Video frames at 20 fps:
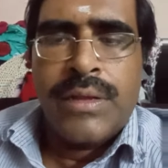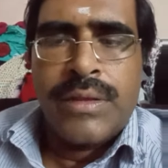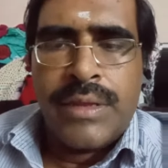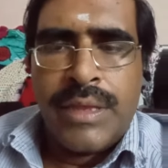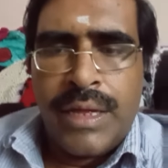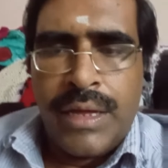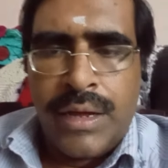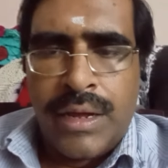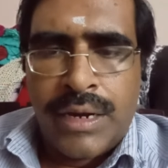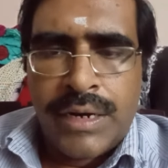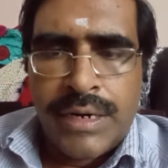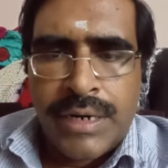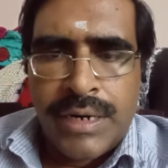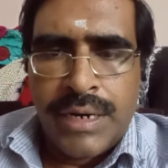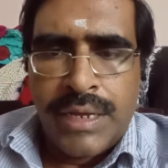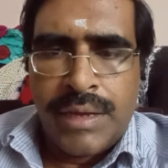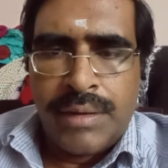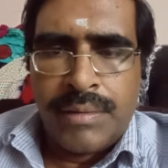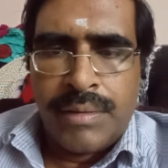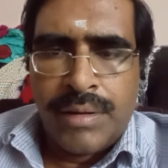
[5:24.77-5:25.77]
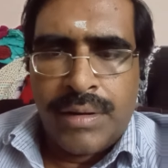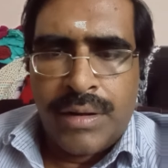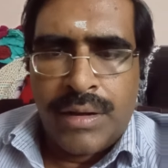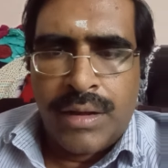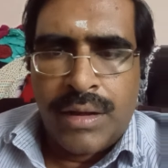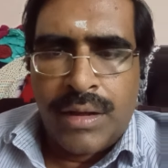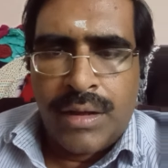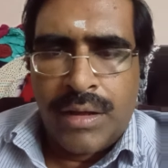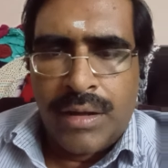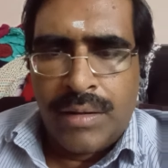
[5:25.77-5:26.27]
they are already,
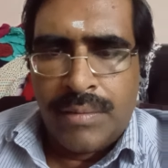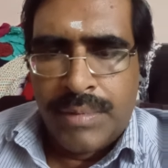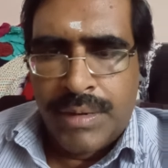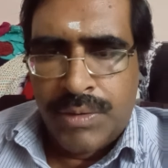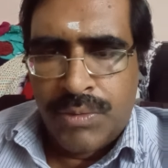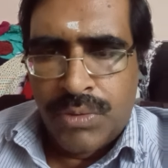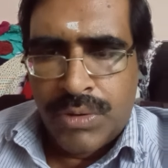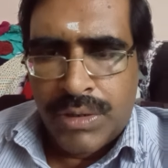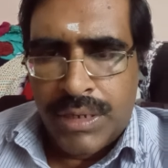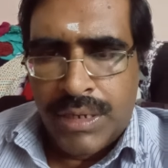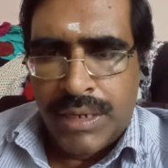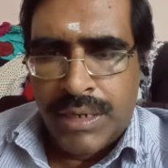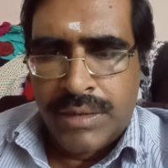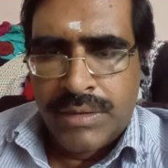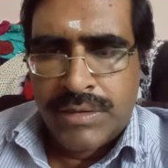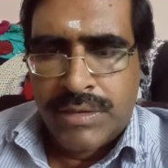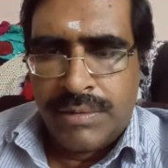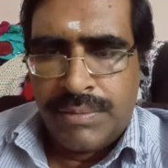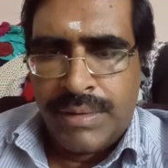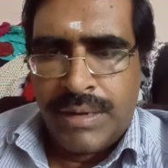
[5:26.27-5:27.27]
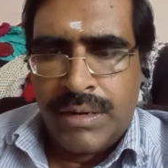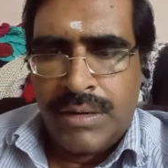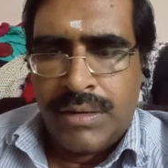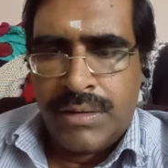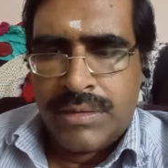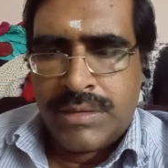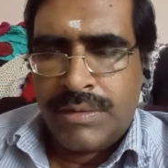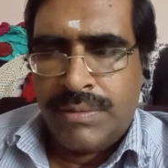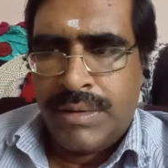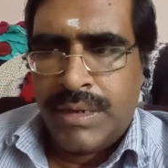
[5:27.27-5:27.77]
I mean, working in civil
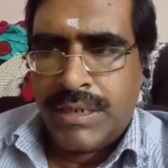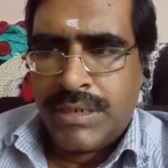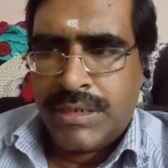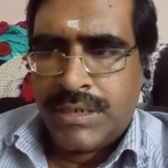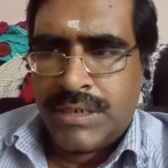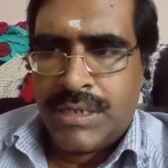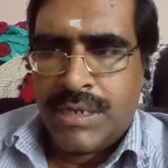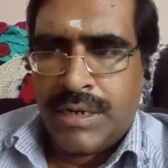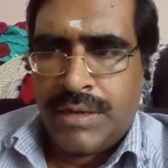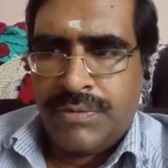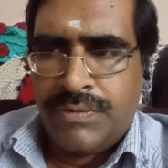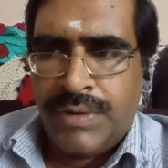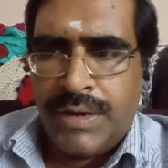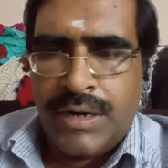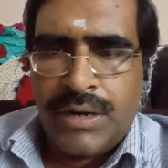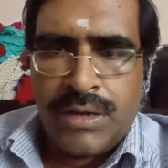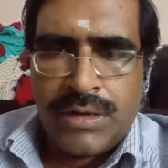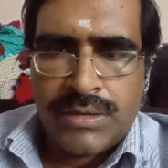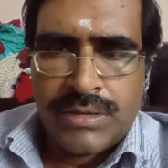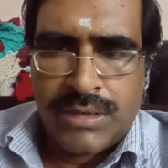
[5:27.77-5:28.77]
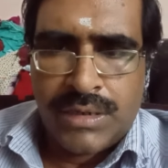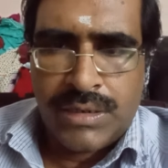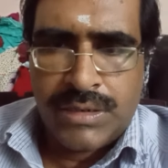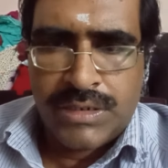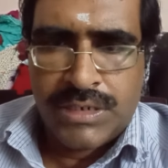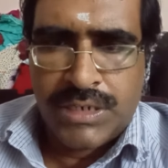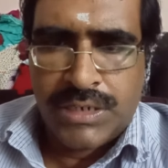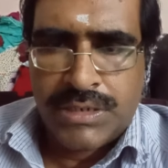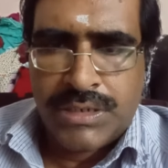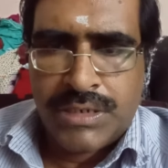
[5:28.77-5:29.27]
engineering field or
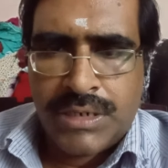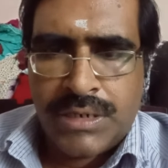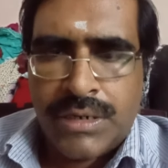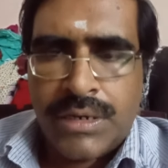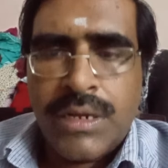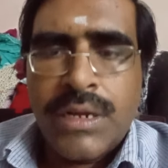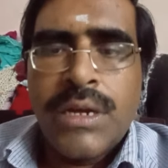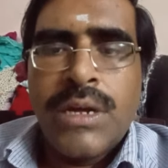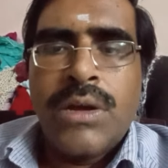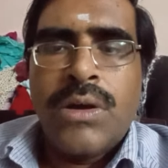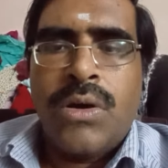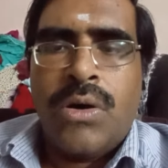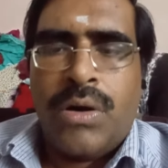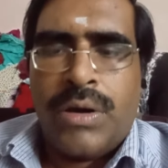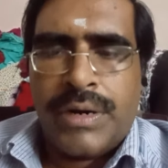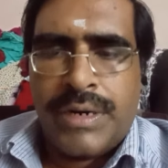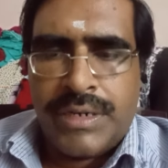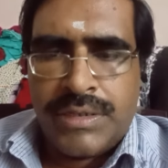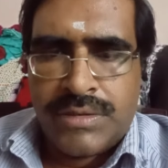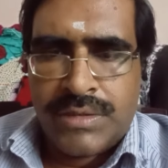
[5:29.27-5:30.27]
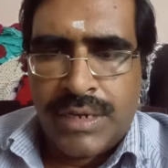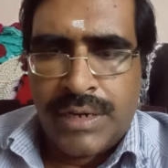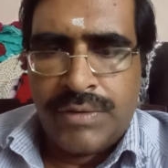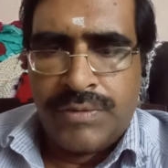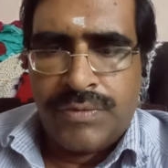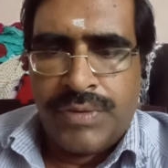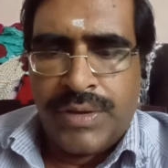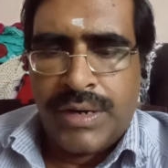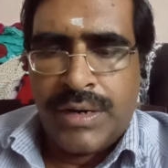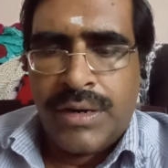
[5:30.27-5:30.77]
construction or
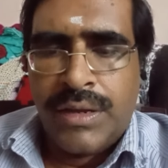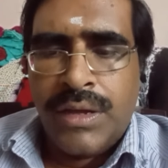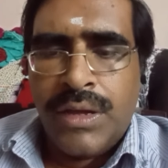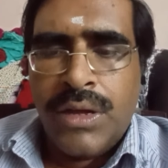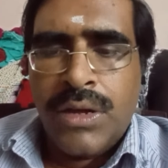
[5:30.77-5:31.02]
design field.